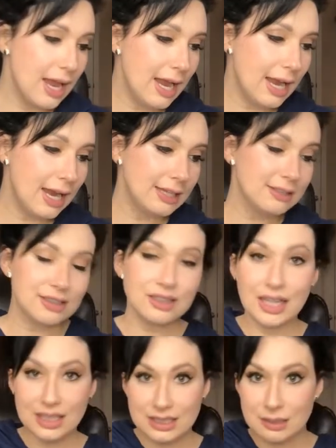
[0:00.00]
And
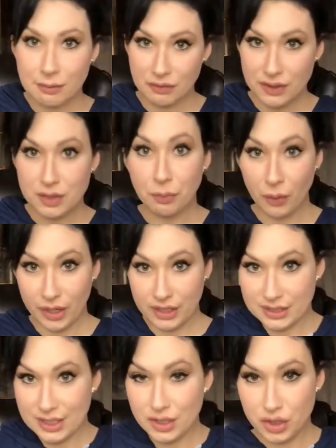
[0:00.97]
like some of his
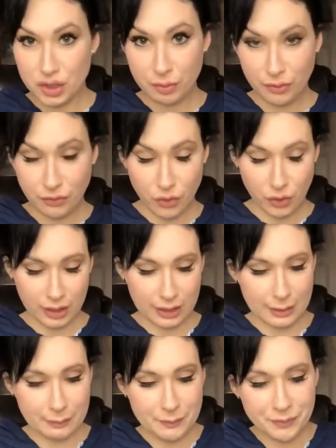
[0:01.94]
predecessors before
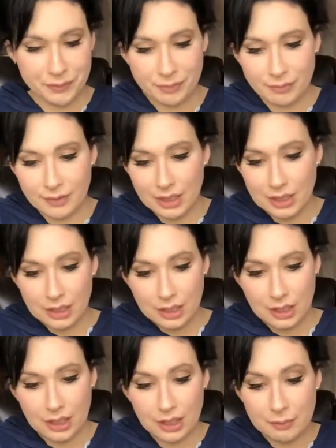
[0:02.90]
him,
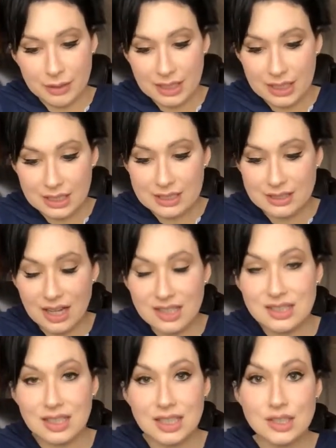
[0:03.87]
he
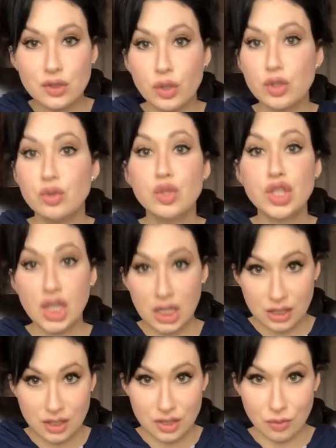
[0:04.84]
decides that he's going to
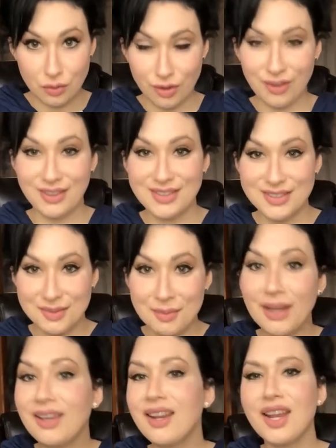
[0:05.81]
change New Orleans and
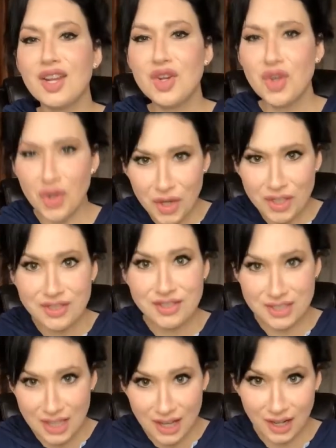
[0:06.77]
make it a good
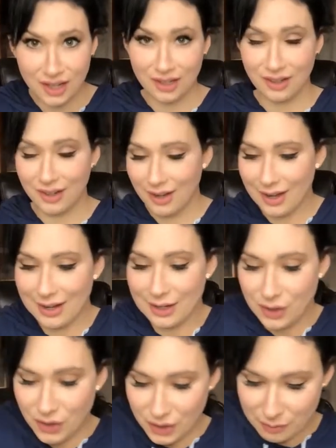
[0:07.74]
city and a
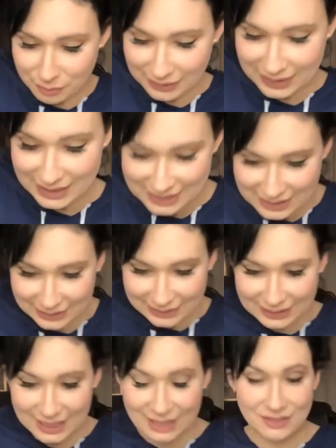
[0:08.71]
good place to
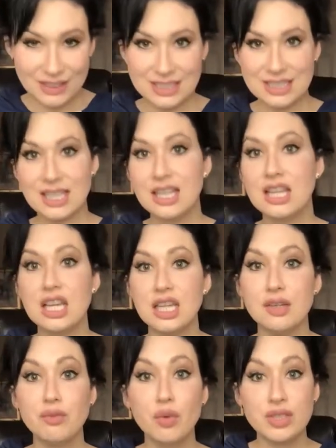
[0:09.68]
live. He said that
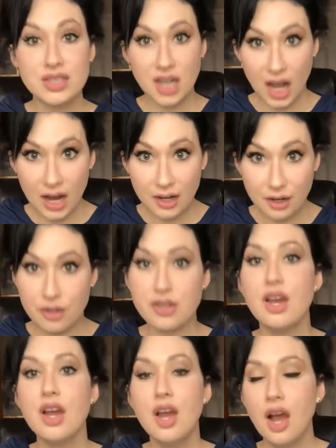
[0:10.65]
he was
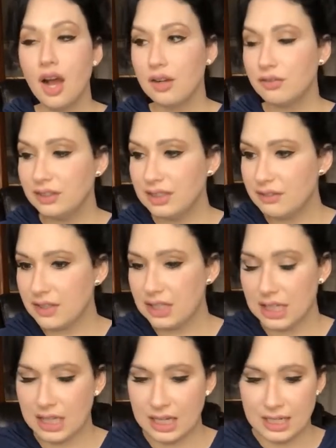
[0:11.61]
tired of
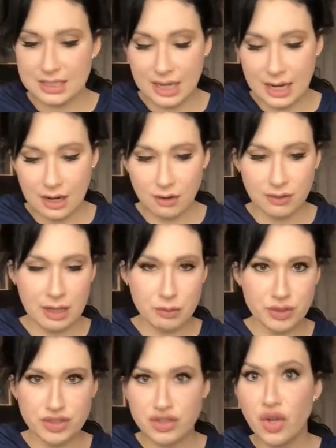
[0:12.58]
living in a town that
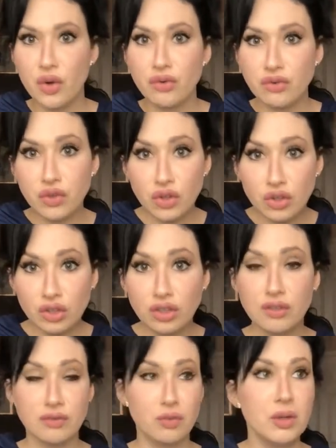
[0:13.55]
was so
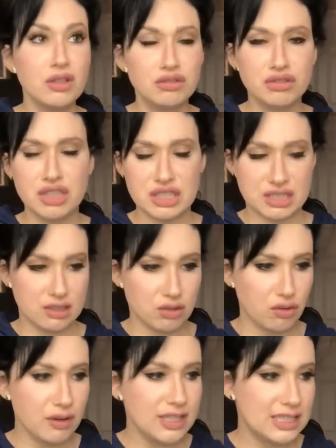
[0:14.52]
full of wilderness and
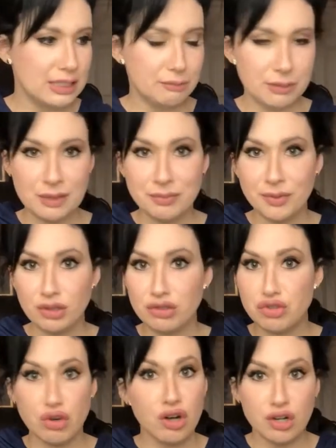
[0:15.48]
crazy people and
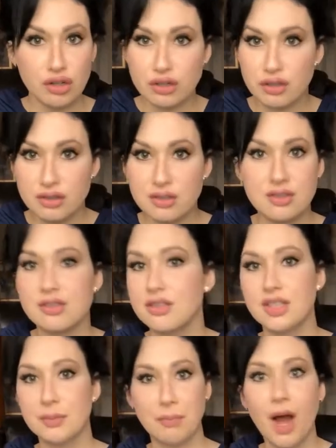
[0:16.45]
drunkards
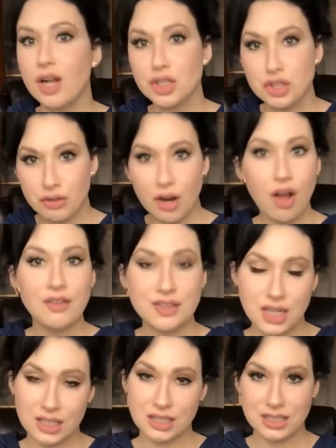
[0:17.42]
and debauchery, all this
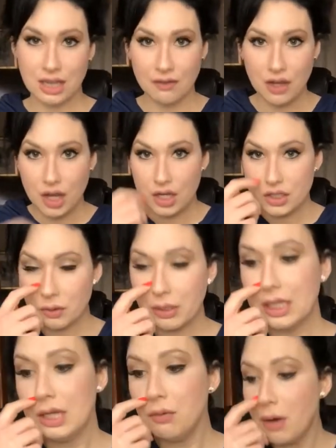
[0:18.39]
kind of stuff. So
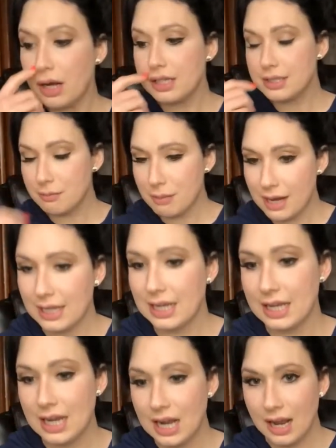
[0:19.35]
he wanted to make
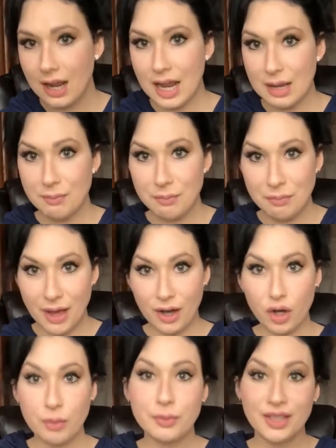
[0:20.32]
it a
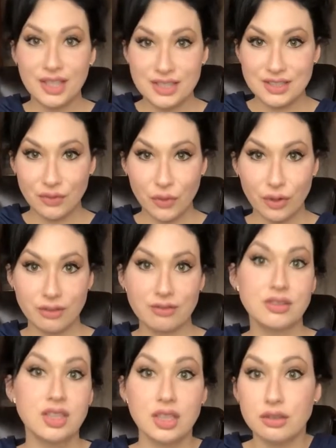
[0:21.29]
better place for,
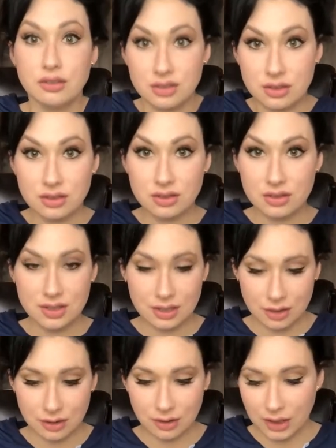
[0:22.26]
you know, just a
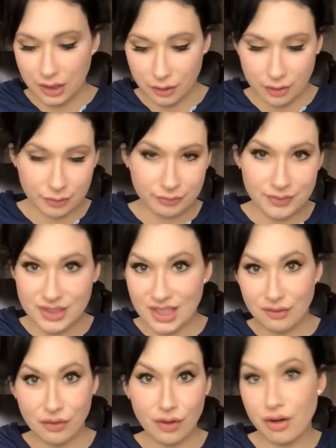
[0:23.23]
cleaner,
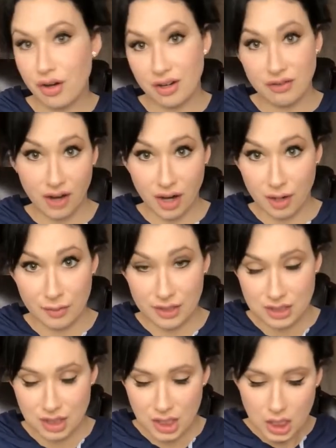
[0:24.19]
safer
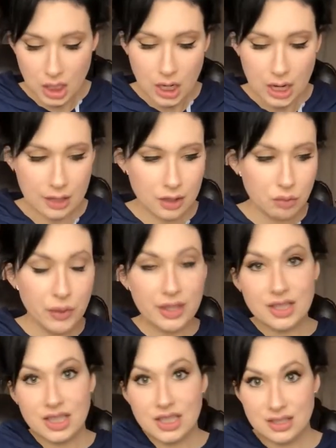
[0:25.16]
environment. And the way
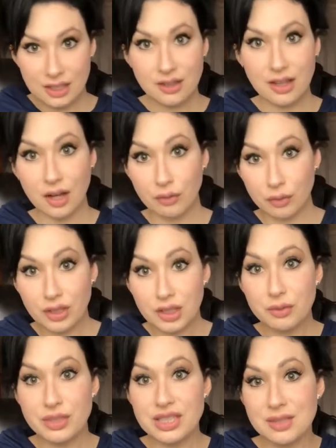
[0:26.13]
that he did that
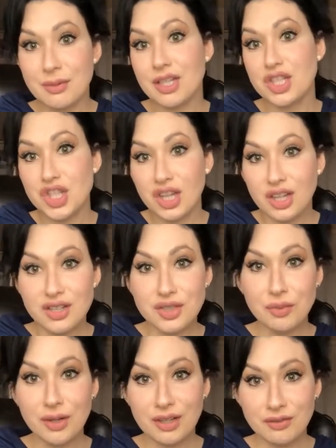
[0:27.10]
really was to try to change
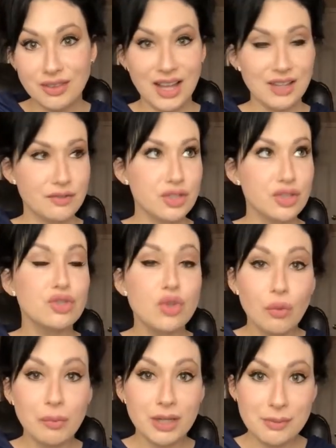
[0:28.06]
the way of life for
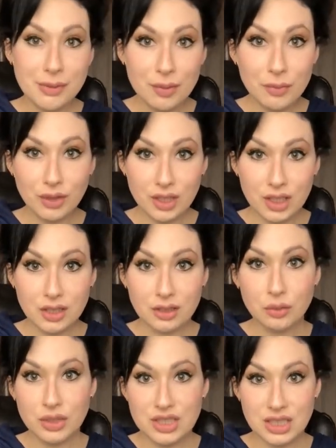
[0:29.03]
so many people
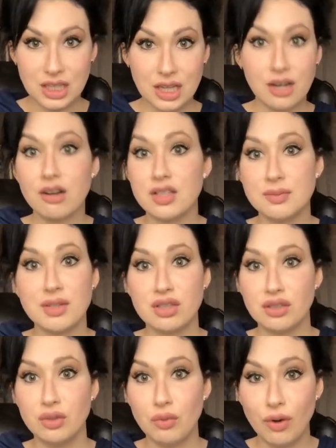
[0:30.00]
in Louisiana,
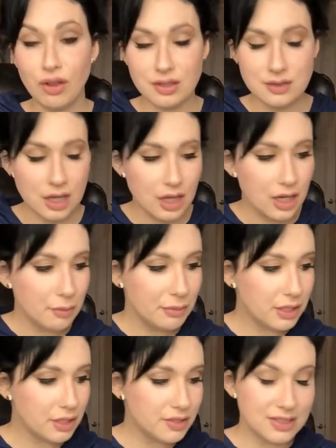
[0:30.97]
especially New Orleans,
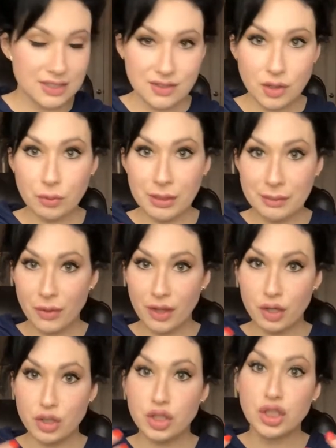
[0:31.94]
because these are people
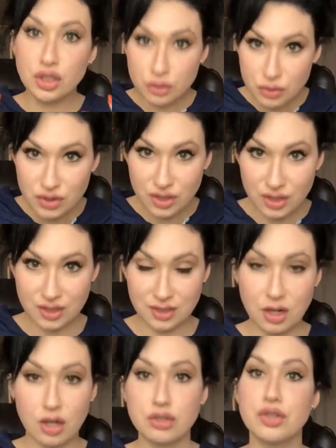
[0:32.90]
that are used to this
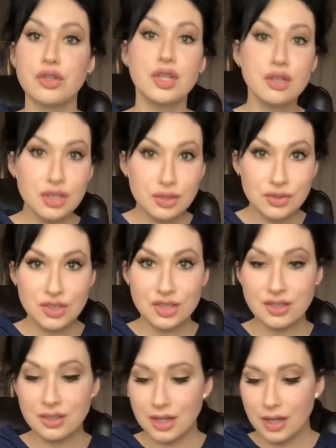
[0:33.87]
culture. They're used to
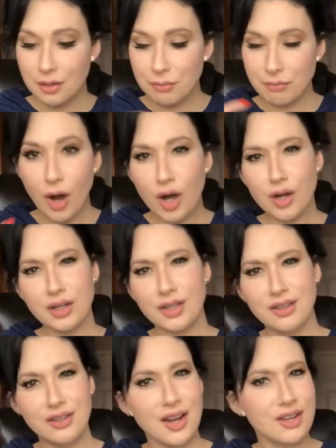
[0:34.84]
the
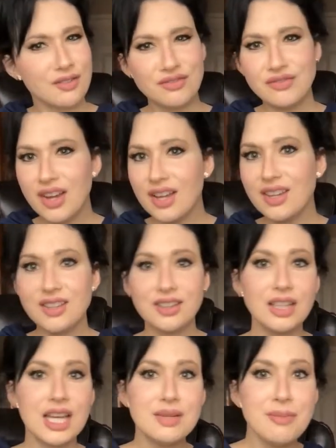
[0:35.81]
party, kind of fun,
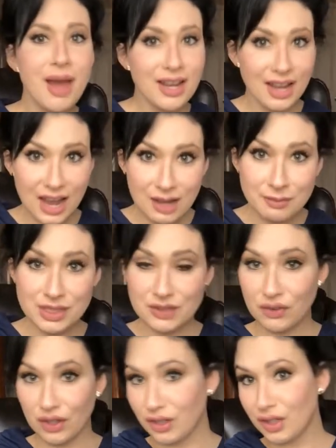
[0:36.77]
laid-back
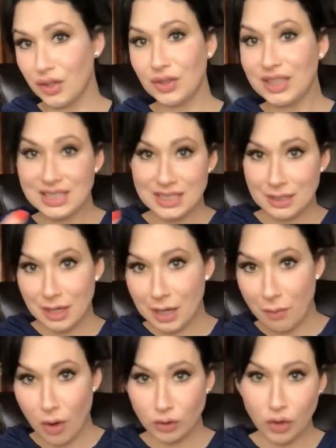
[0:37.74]
atmosphere, you know, laissez
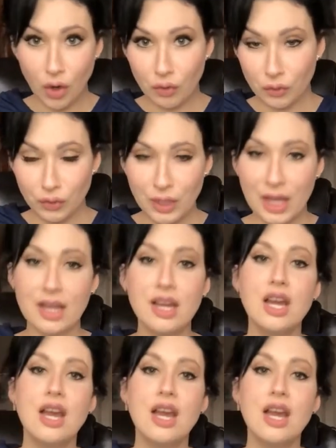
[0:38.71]
les bon temps rouler.